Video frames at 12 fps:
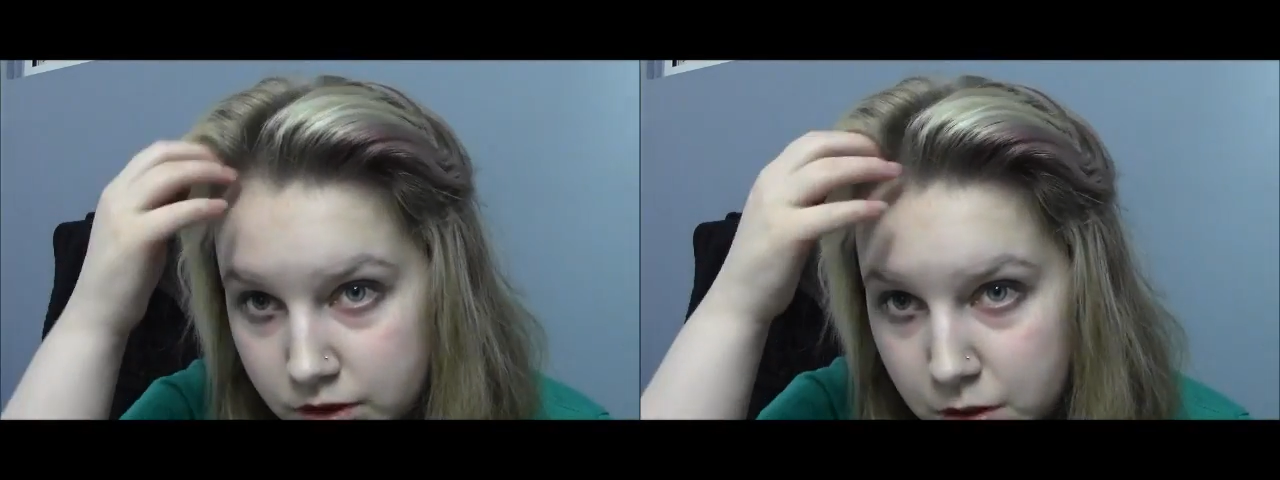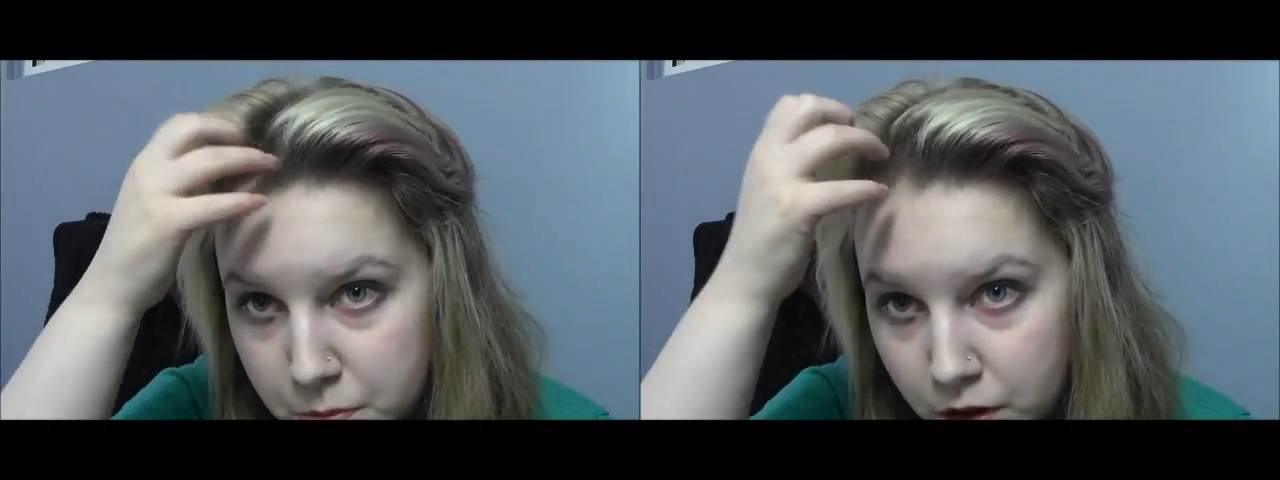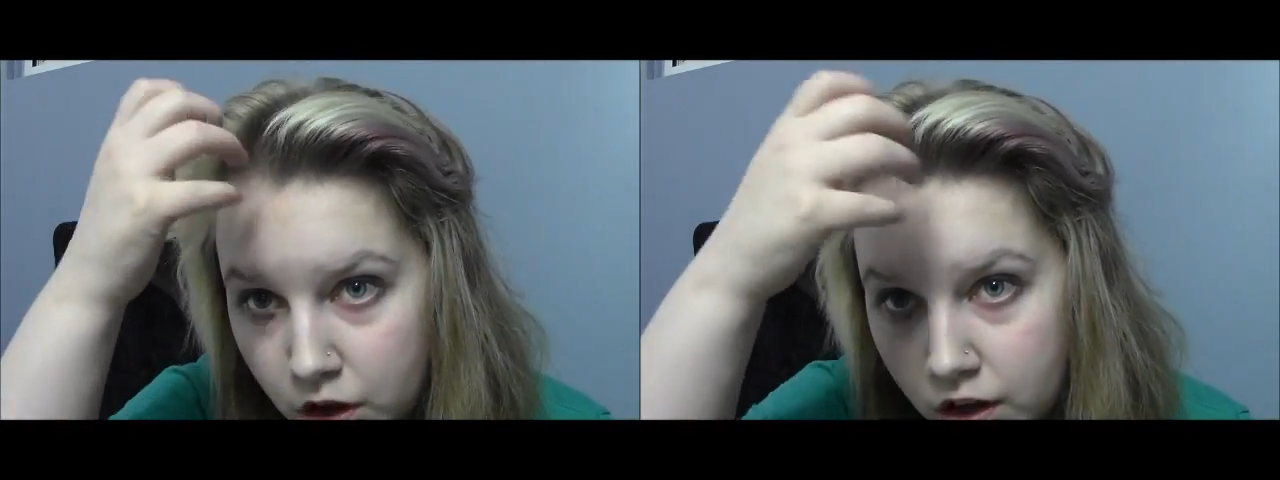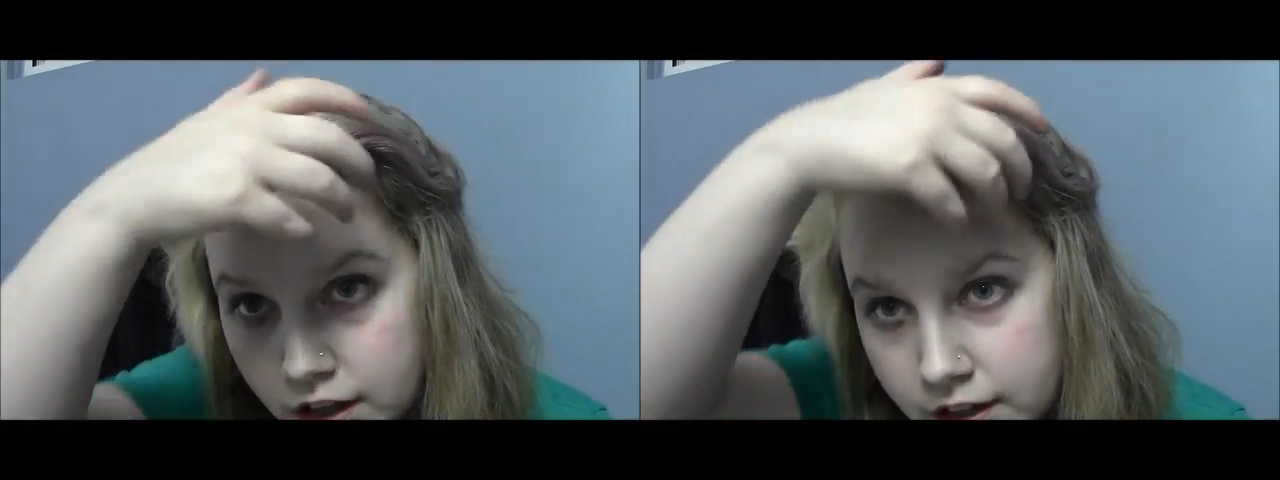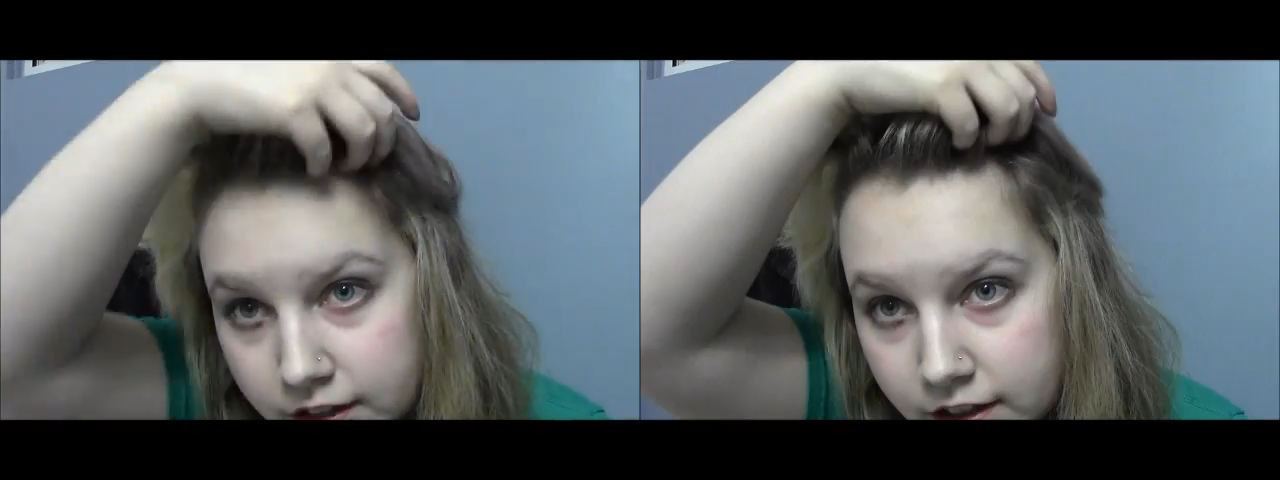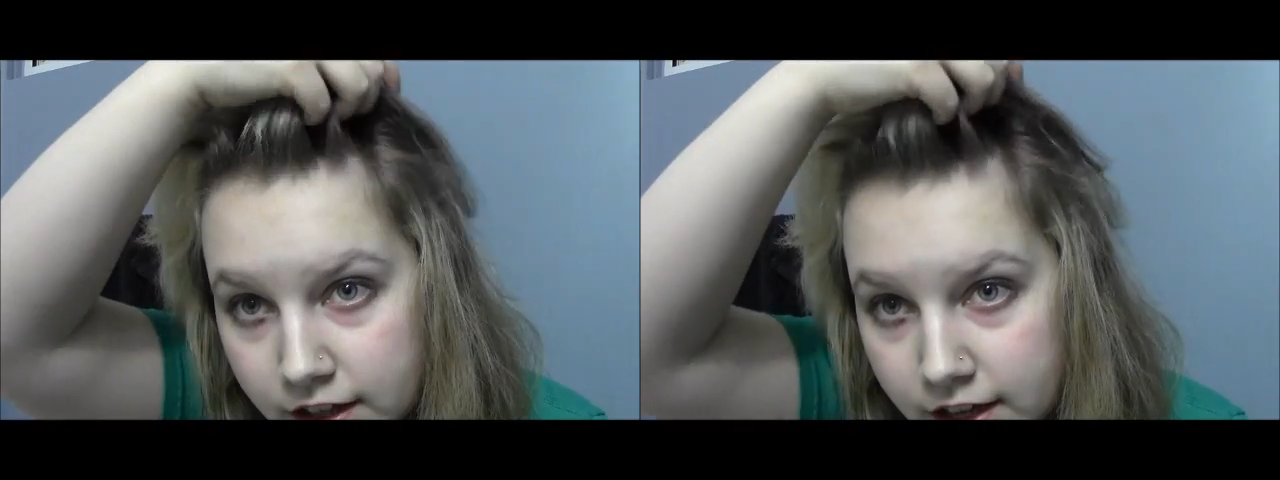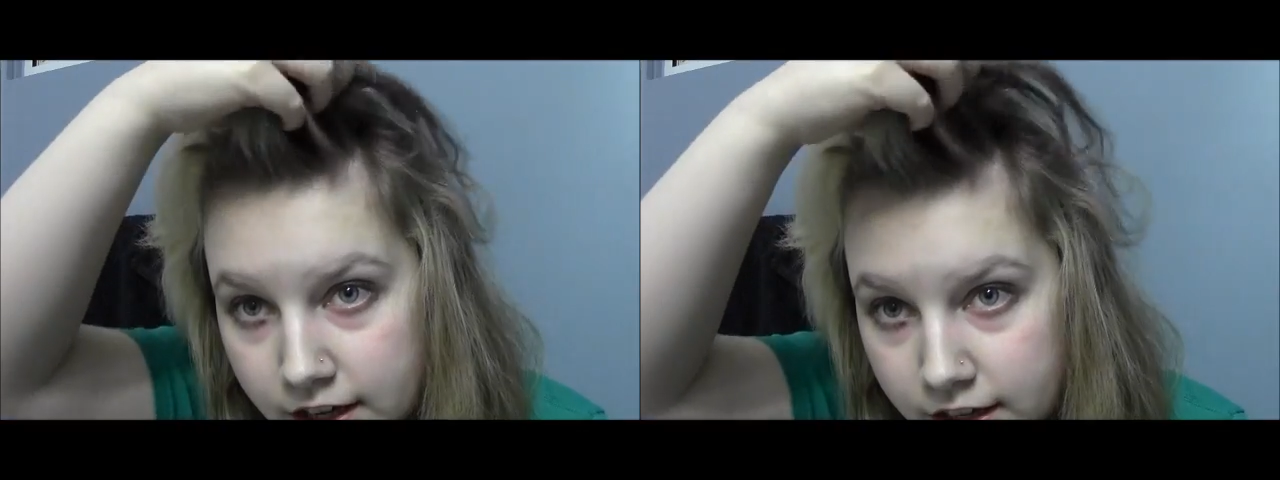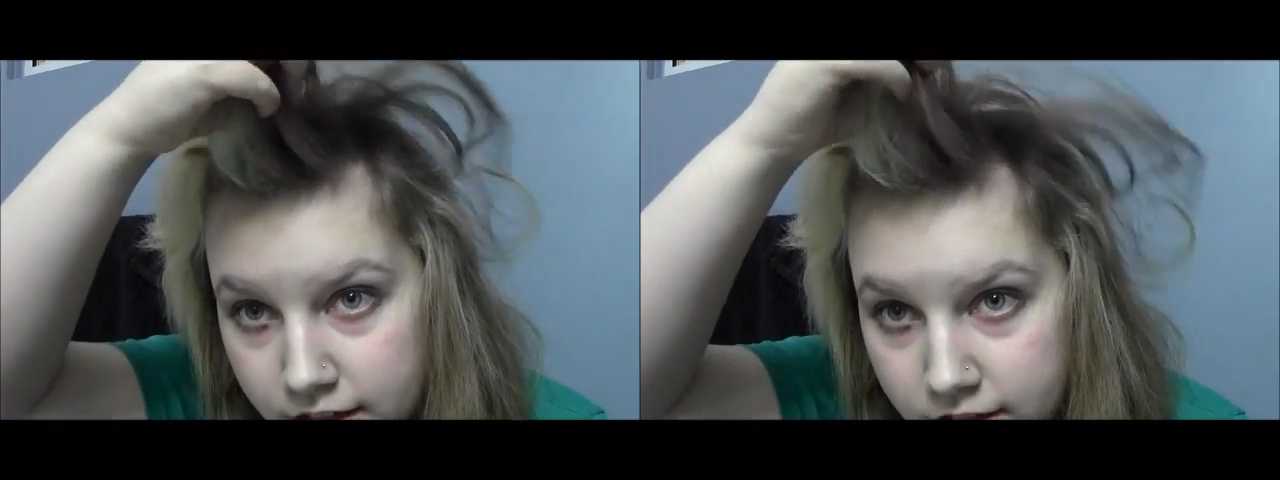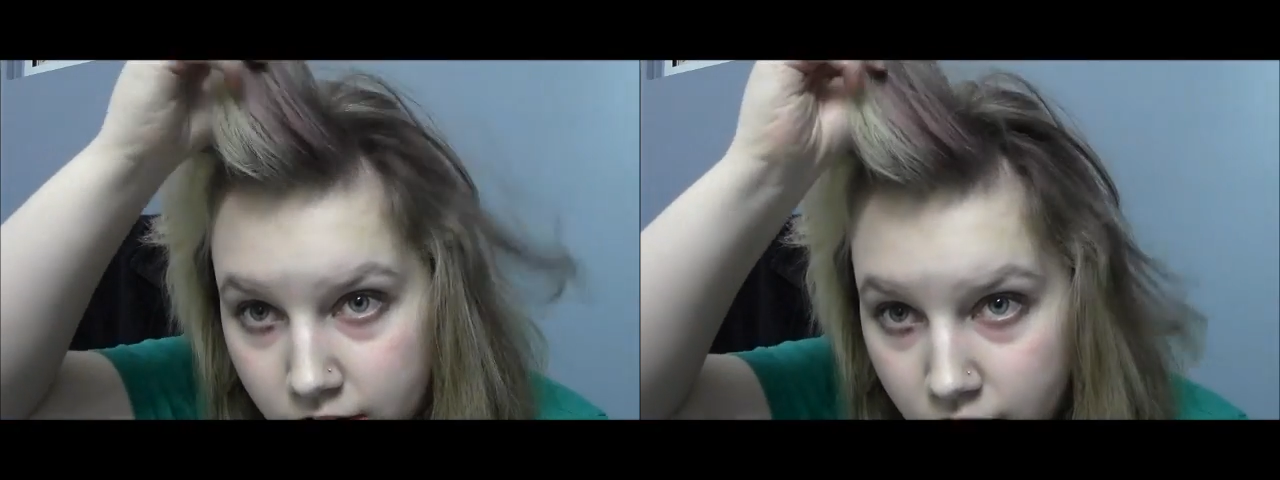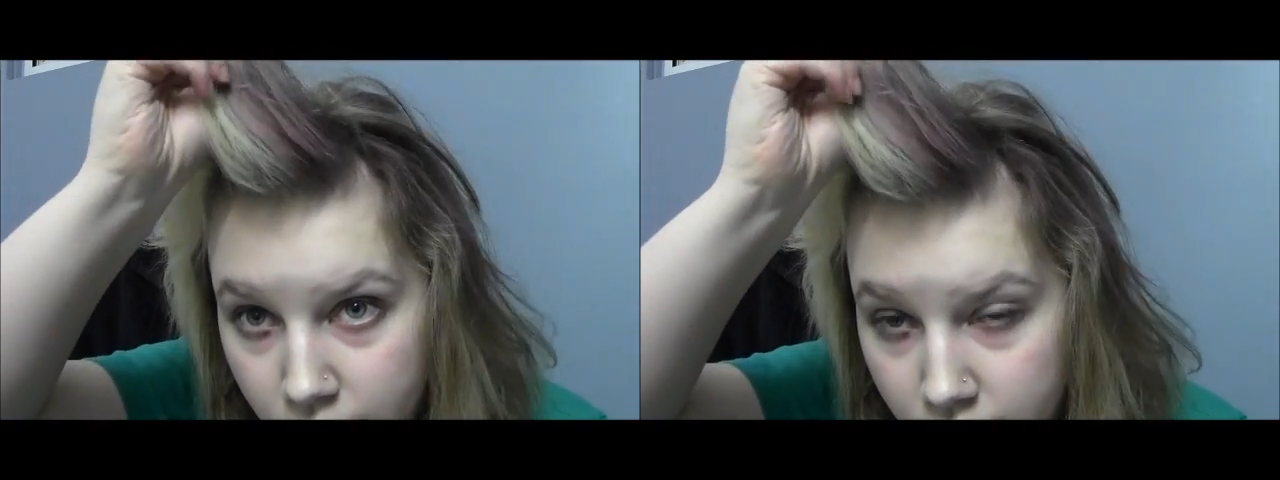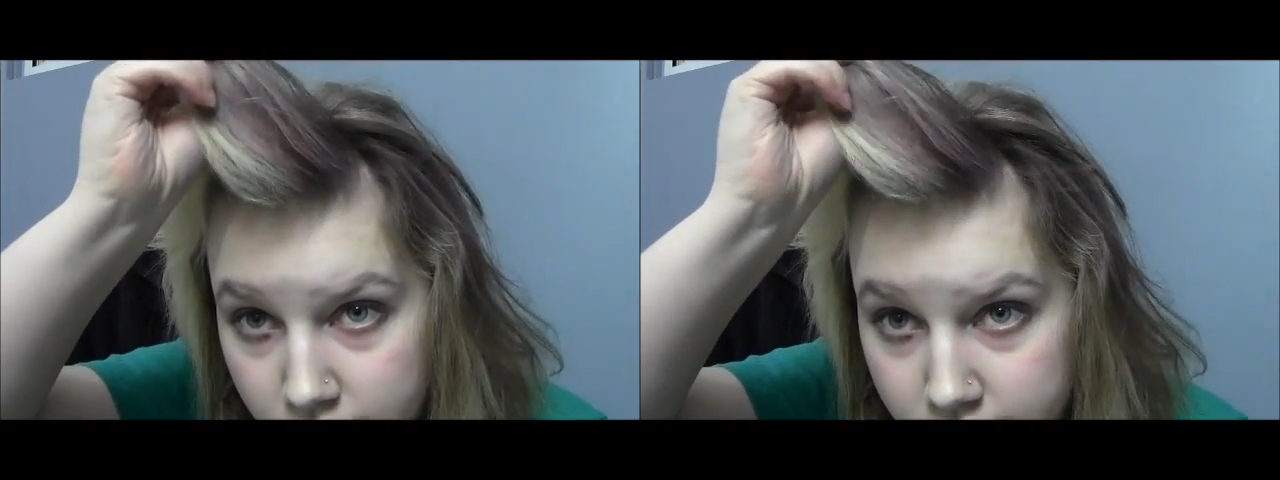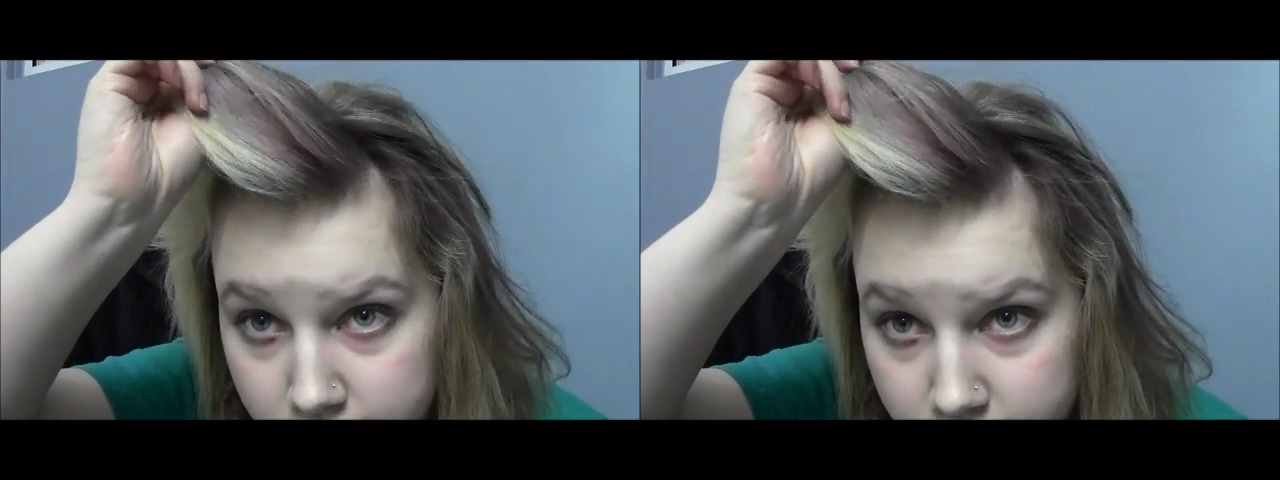the blonde and
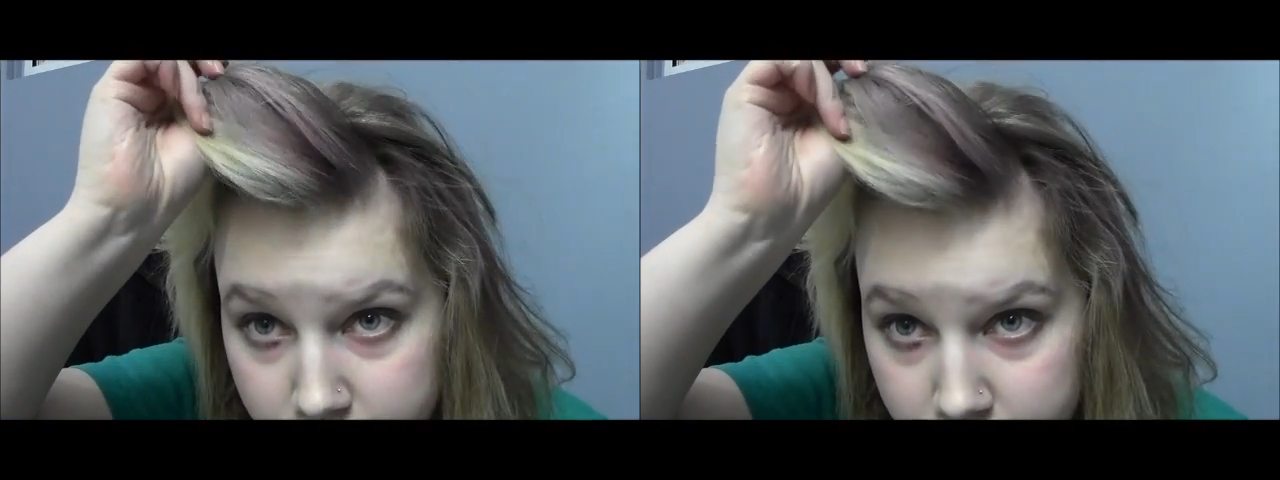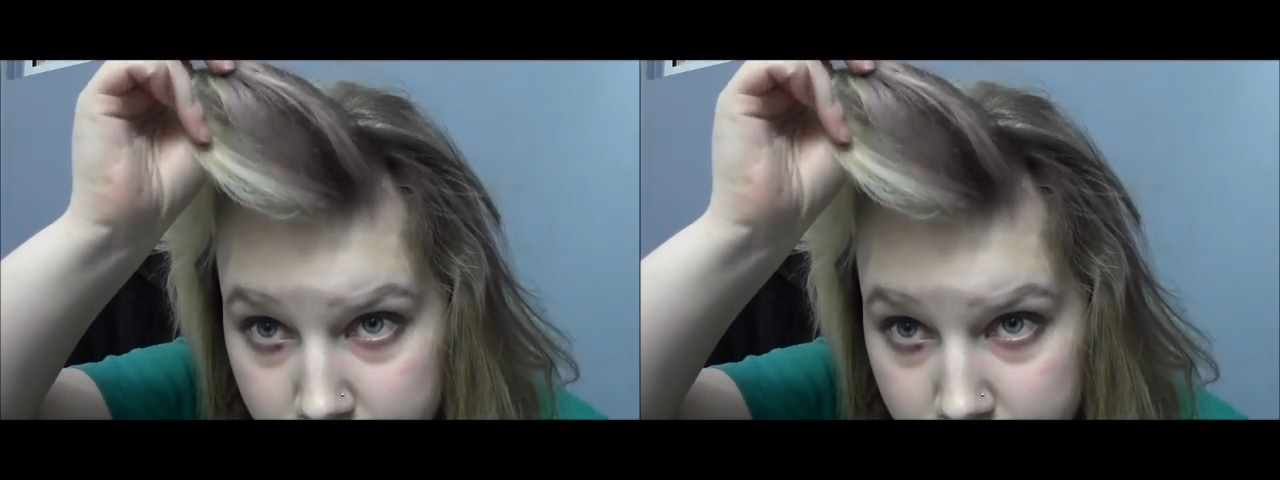on